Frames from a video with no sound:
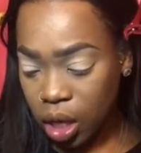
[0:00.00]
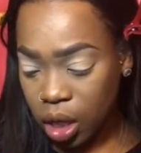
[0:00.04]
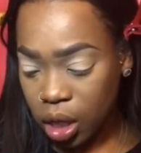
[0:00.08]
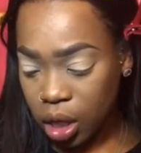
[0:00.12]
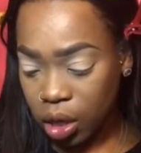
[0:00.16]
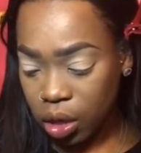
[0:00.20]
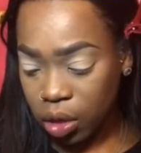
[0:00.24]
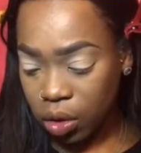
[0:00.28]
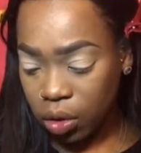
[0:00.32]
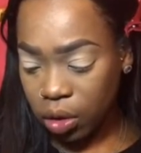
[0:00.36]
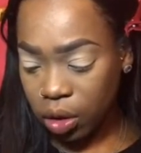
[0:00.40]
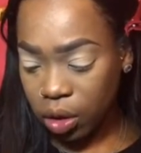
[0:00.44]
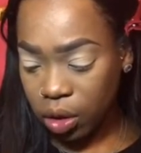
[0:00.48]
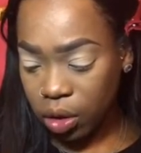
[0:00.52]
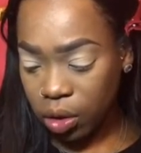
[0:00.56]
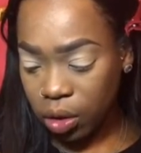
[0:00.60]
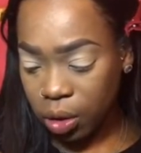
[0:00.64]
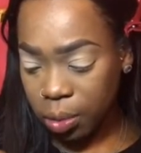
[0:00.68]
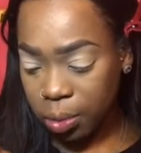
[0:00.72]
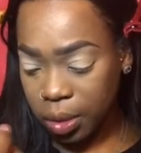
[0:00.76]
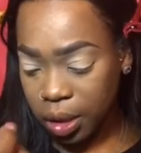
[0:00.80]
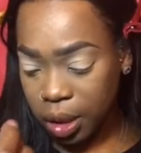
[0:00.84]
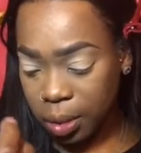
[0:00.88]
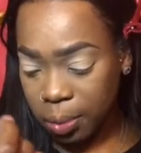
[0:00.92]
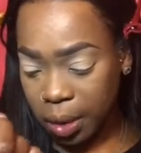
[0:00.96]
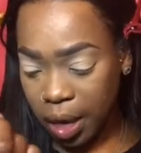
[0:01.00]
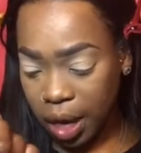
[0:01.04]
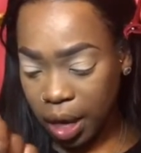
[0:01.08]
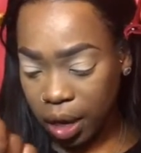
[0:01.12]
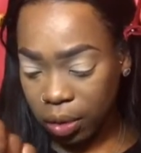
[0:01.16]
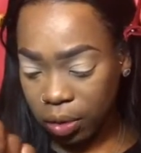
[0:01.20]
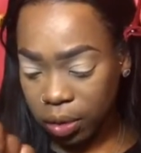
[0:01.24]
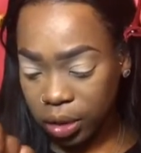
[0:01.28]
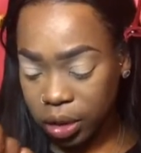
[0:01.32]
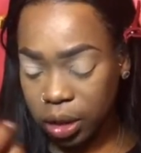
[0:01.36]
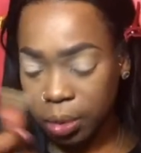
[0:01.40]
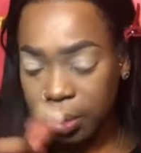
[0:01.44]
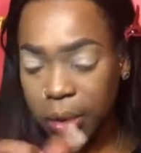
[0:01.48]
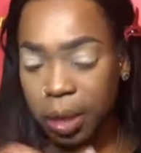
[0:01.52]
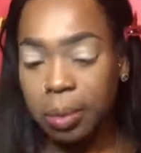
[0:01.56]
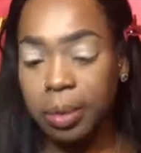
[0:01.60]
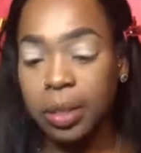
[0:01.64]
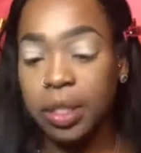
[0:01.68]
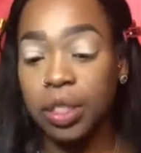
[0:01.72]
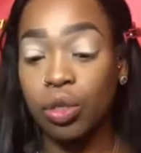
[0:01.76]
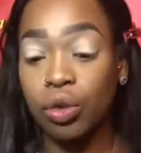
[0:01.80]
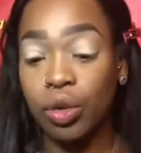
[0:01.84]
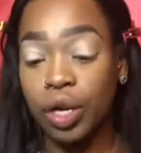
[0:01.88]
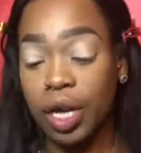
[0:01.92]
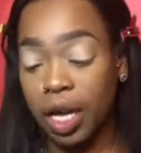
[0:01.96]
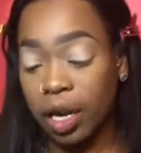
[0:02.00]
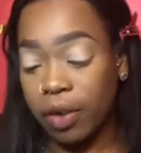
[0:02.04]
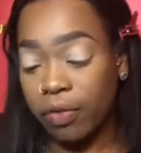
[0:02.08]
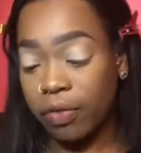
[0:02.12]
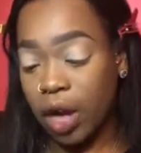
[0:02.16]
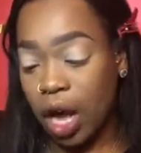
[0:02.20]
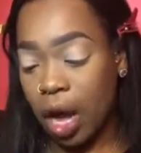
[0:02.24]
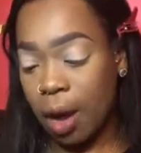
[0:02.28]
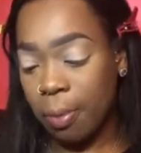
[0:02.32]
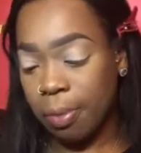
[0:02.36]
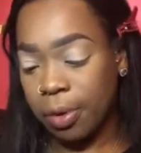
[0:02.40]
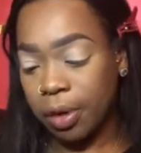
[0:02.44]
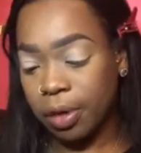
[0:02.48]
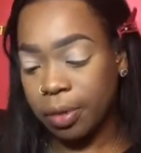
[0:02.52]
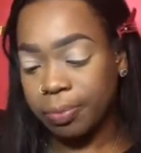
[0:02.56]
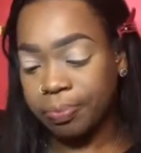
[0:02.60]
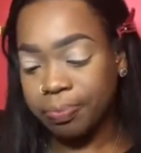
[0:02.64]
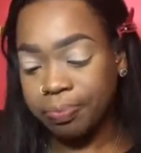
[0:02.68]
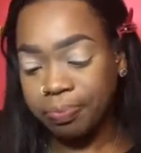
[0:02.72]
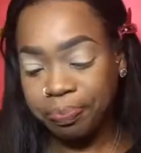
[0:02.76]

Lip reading: They're normally backwards. So maybe it's Creative Copper.